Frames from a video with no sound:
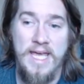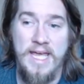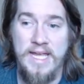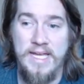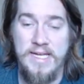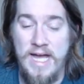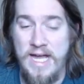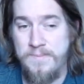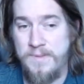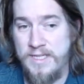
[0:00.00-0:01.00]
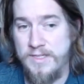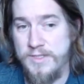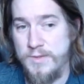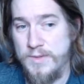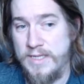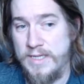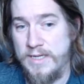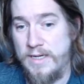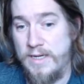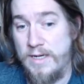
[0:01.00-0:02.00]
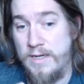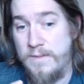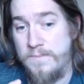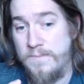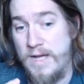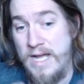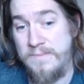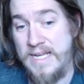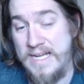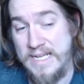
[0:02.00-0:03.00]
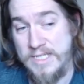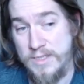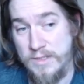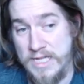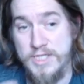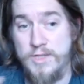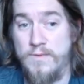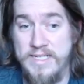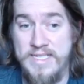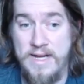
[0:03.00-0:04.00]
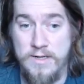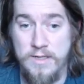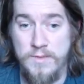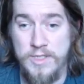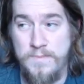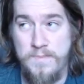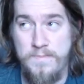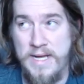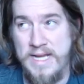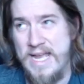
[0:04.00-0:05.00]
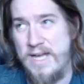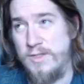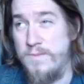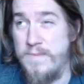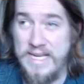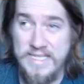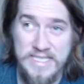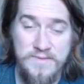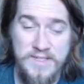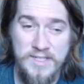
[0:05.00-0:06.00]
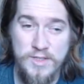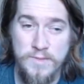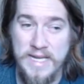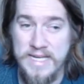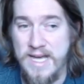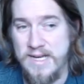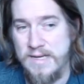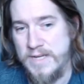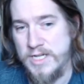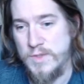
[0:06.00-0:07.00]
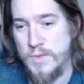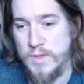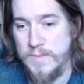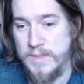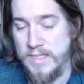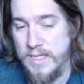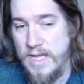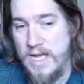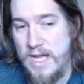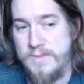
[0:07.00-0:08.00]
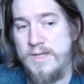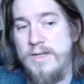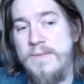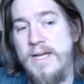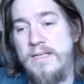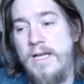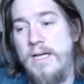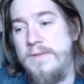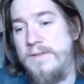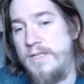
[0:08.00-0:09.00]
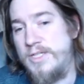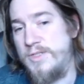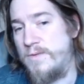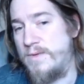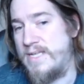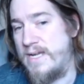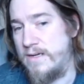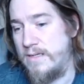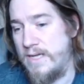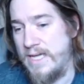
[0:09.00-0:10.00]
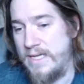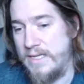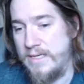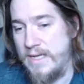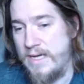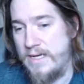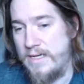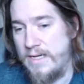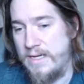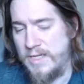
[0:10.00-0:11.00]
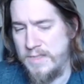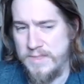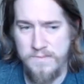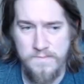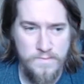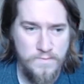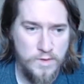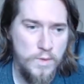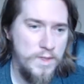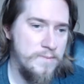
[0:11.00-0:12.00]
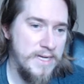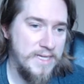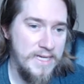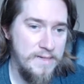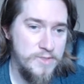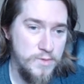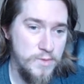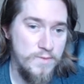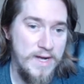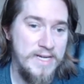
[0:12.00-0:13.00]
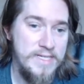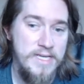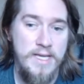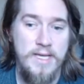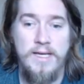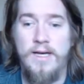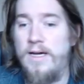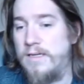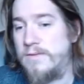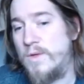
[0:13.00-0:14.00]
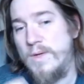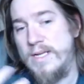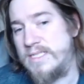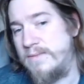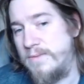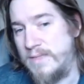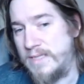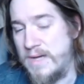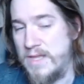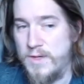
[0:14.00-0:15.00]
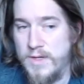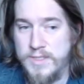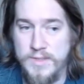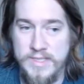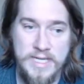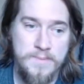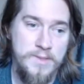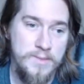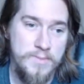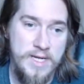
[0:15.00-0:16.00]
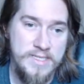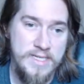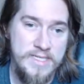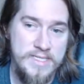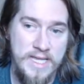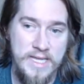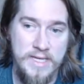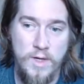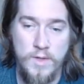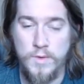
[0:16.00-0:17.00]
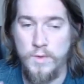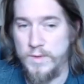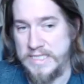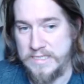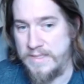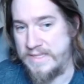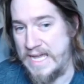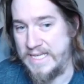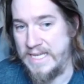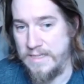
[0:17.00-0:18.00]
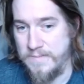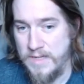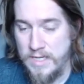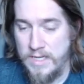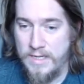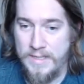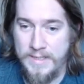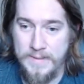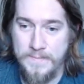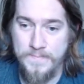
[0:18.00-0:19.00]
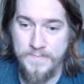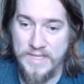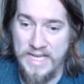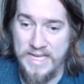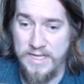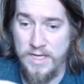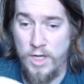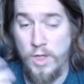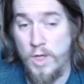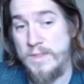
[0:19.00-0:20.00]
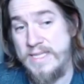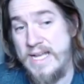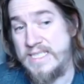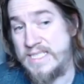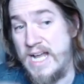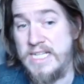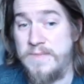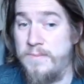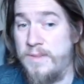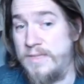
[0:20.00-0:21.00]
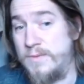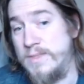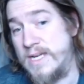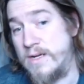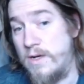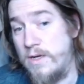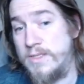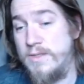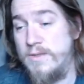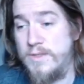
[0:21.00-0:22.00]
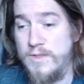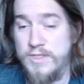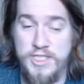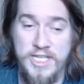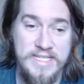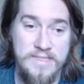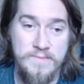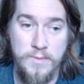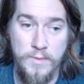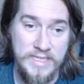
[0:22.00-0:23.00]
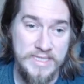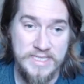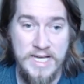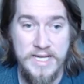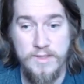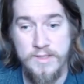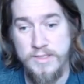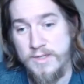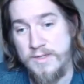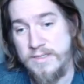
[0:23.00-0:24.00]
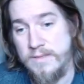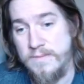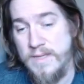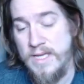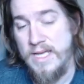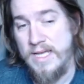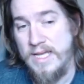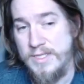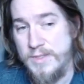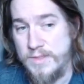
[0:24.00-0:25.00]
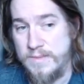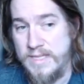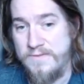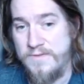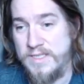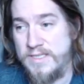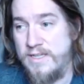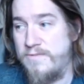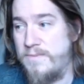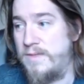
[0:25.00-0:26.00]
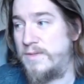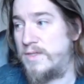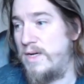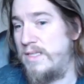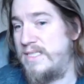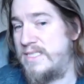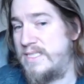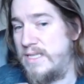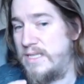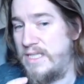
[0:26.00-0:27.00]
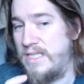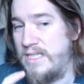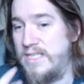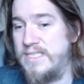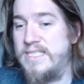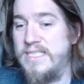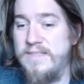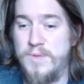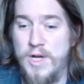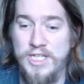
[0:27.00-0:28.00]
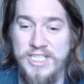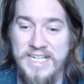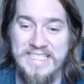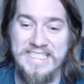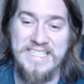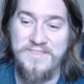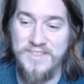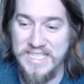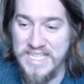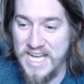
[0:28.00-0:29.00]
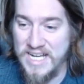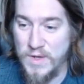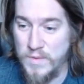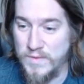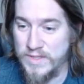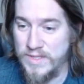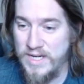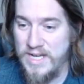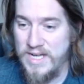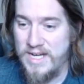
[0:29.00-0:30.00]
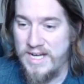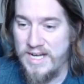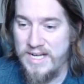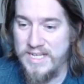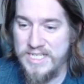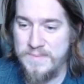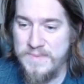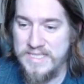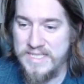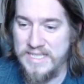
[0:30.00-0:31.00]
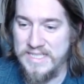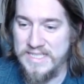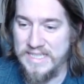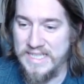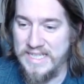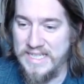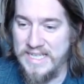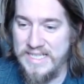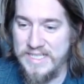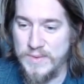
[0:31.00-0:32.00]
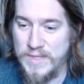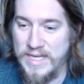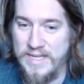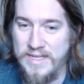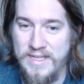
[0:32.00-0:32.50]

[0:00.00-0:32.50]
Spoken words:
And I plan on doing, I'm getting into Legends of Runeterra, which by now you may see a video, you may not, I'm not sure, but I'm starting my climb in Legends of Runeterra, and I'm going to be recording my games through the ranked, recording some of my thoughts through the deck building process and all the cool things about that game. And along with that, Scott's been playing Runeterra also, so there's a chance that maybe we get Scott on to talk some and do some of that fun stuff. But regardless, the Unsleeved project is definitely not over. It's just been slightly delayed, and that's okay.